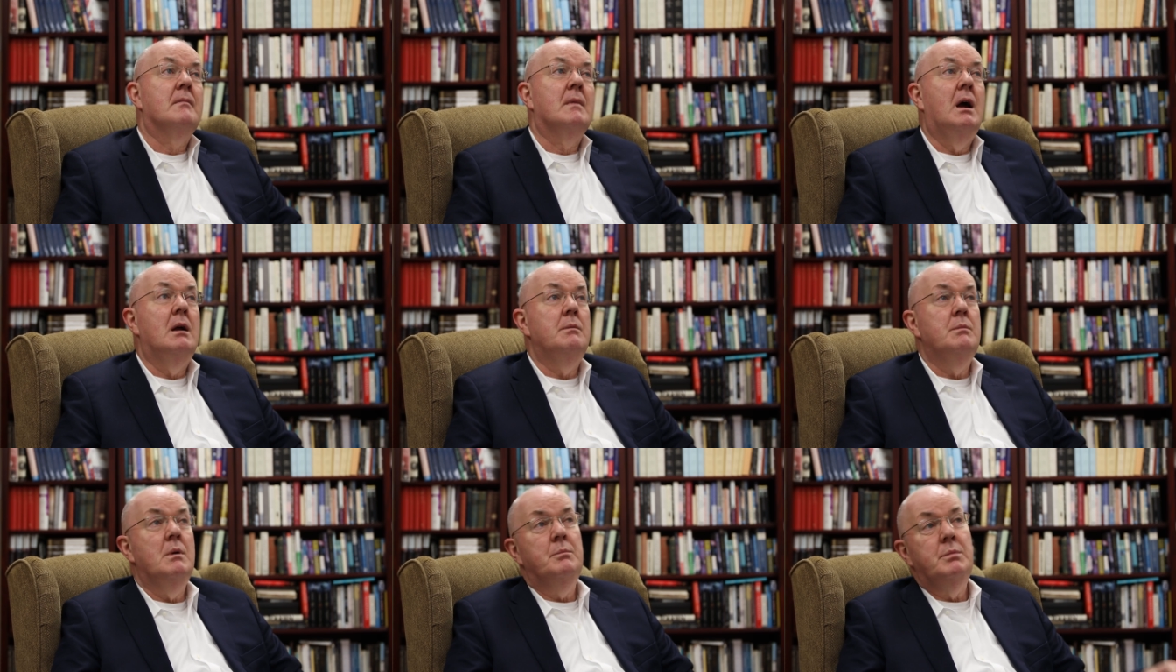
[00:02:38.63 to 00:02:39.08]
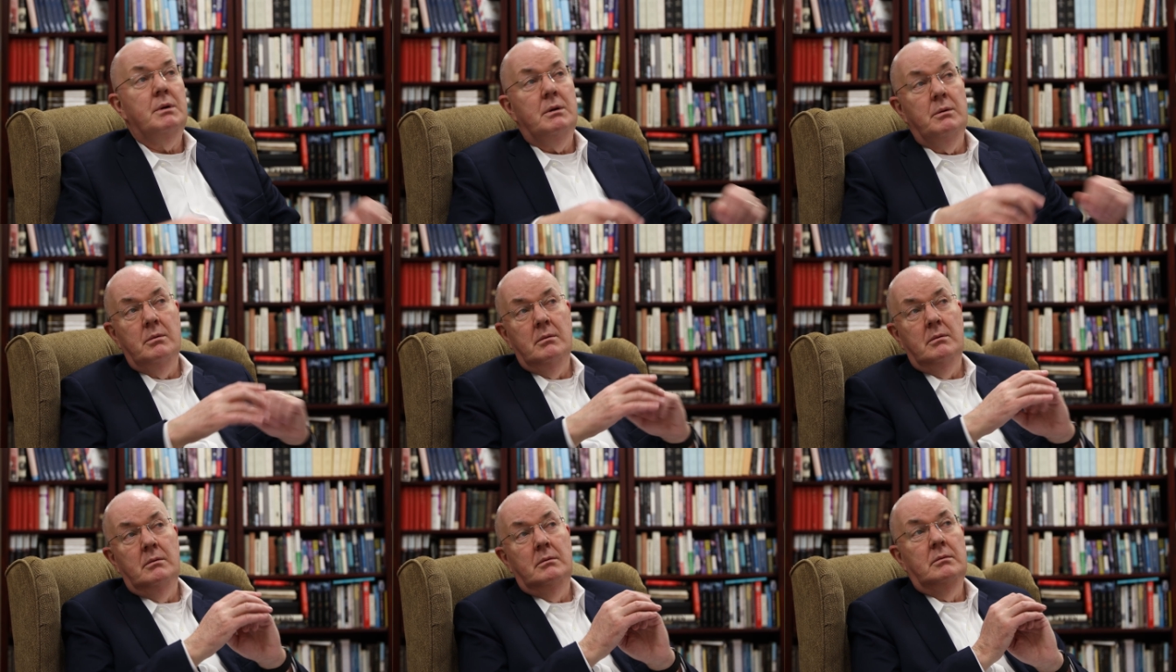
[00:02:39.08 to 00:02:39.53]
I remember
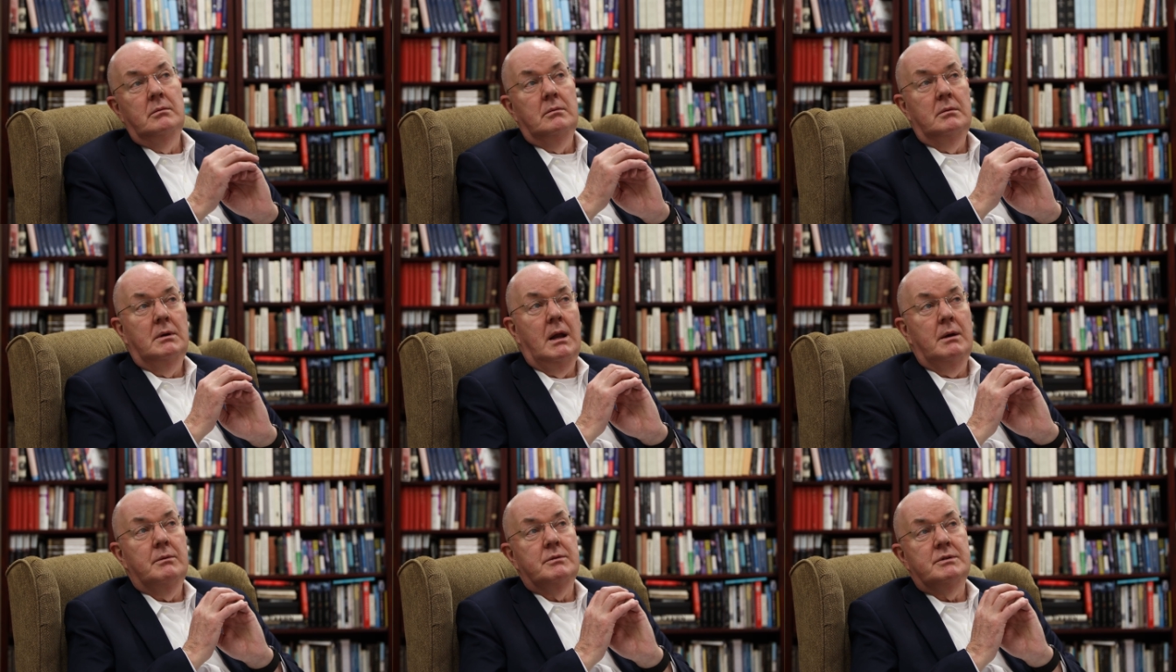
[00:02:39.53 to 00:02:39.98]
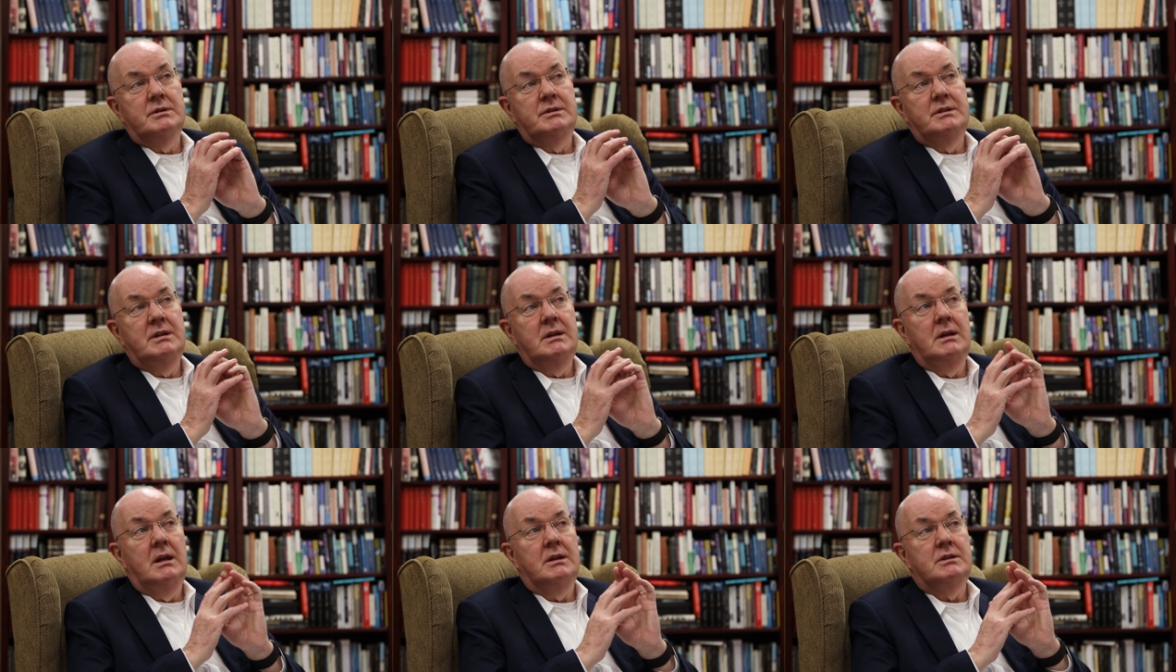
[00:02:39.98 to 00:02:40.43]
when I was a
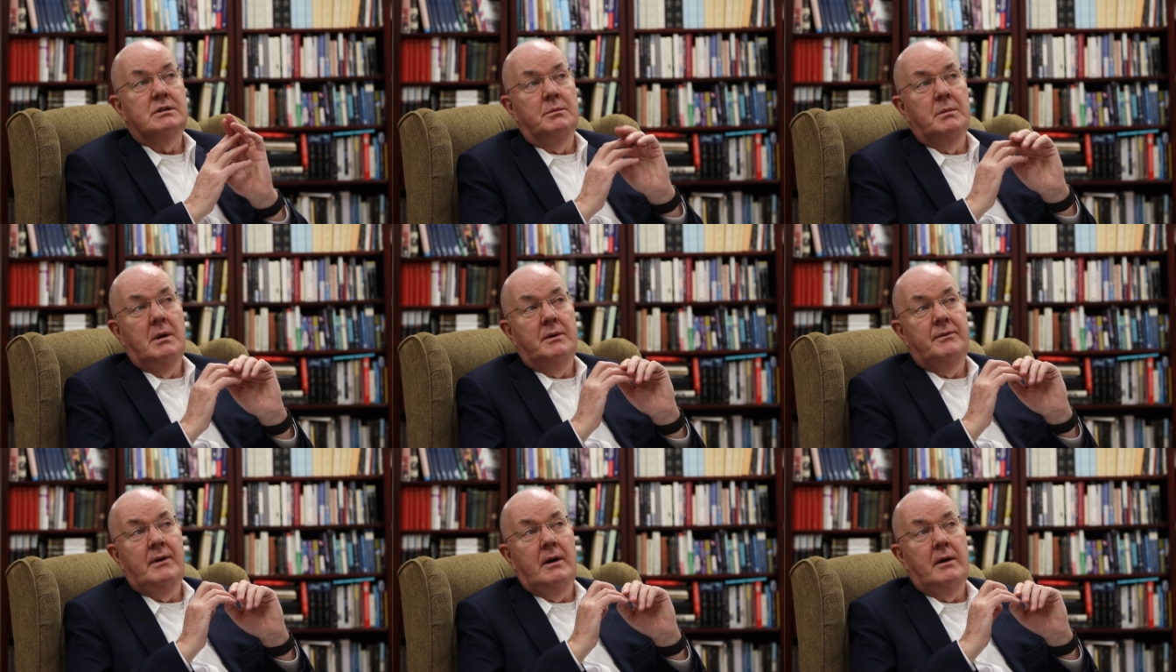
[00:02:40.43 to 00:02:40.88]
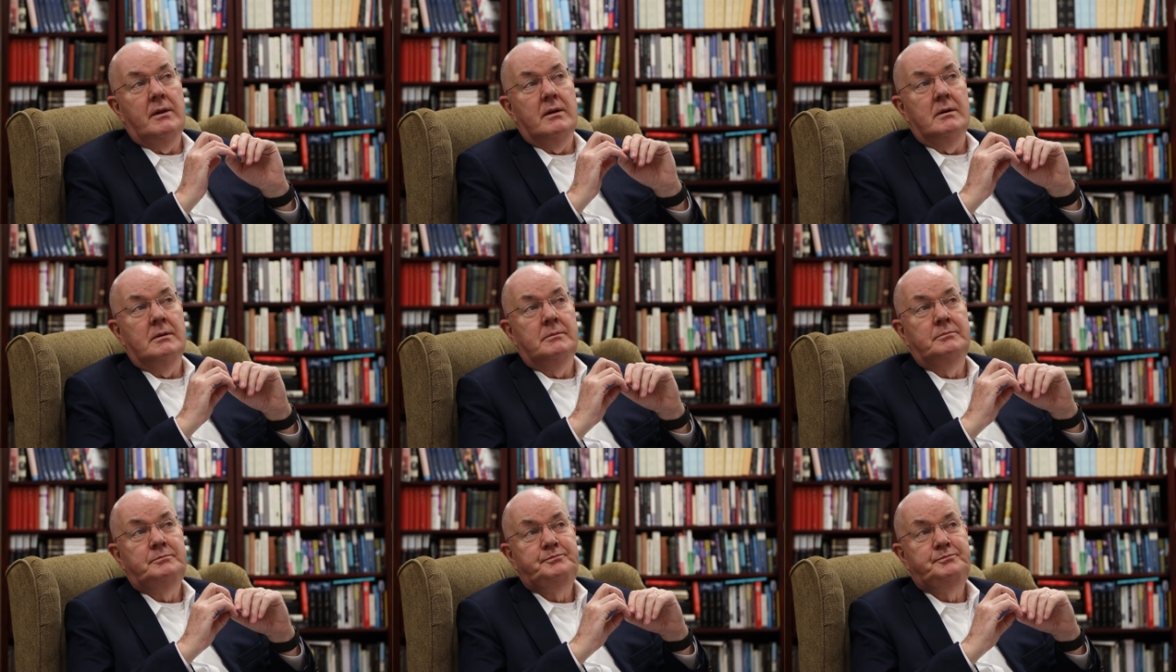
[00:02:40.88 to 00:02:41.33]
teenager, my father